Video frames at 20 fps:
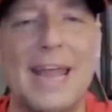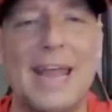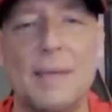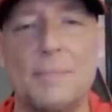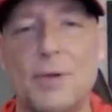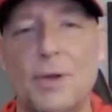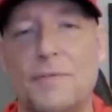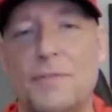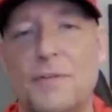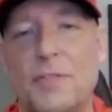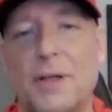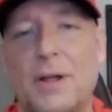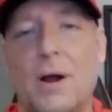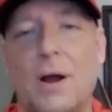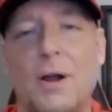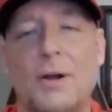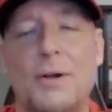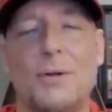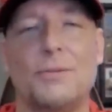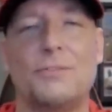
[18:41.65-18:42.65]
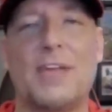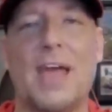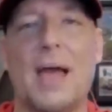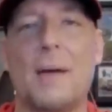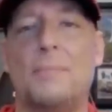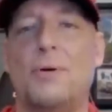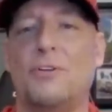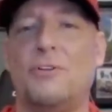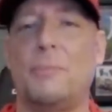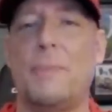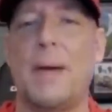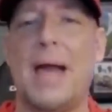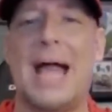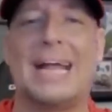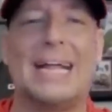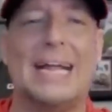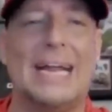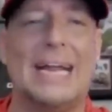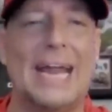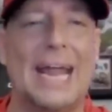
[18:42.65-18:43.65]
debut for the Cardinals got pushed
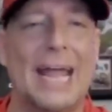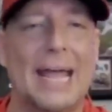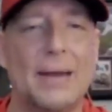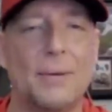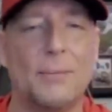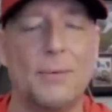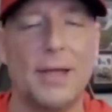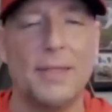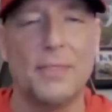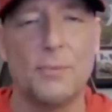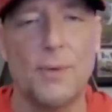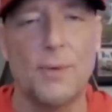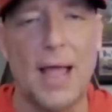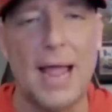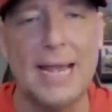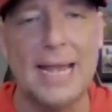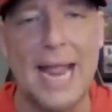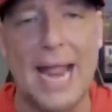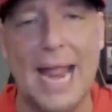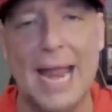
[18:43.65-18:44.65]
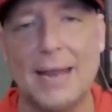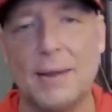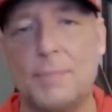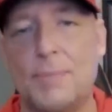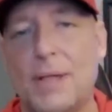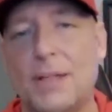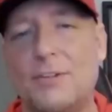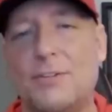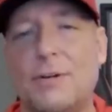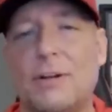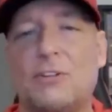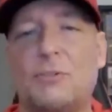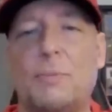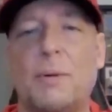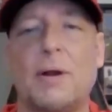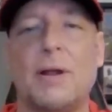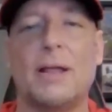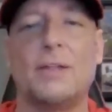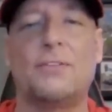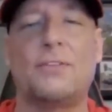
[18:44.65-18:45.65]
back again when the right handed pitcher
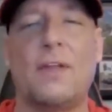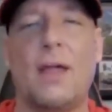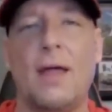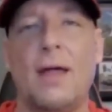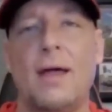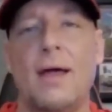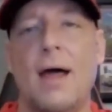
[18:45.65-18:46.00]
experienced